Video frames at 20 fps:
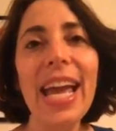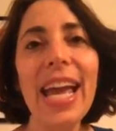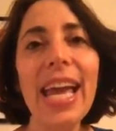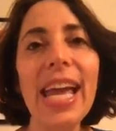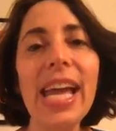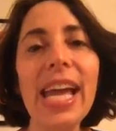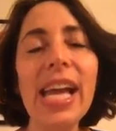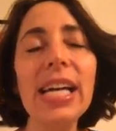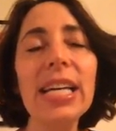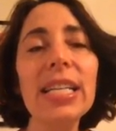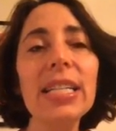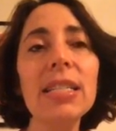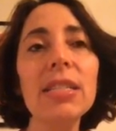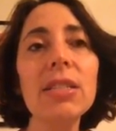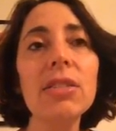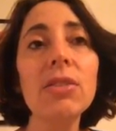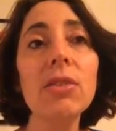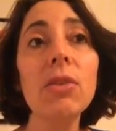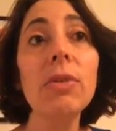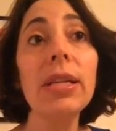
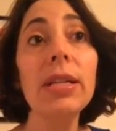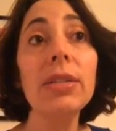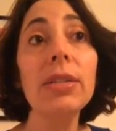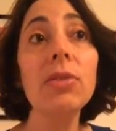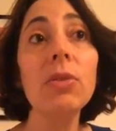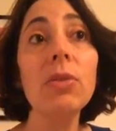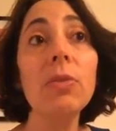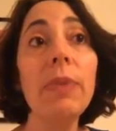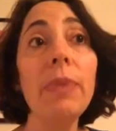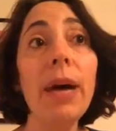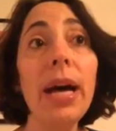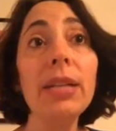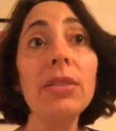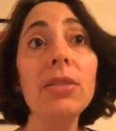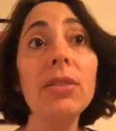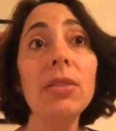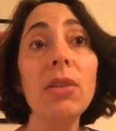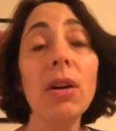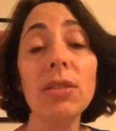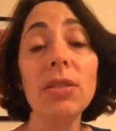And so
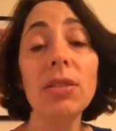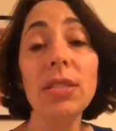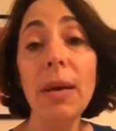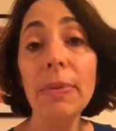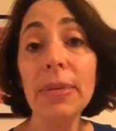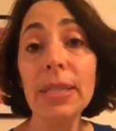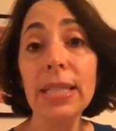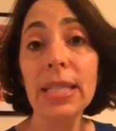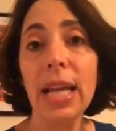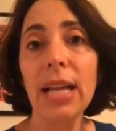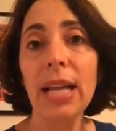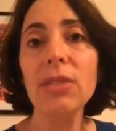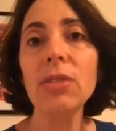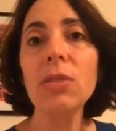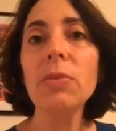back to our topic tonight.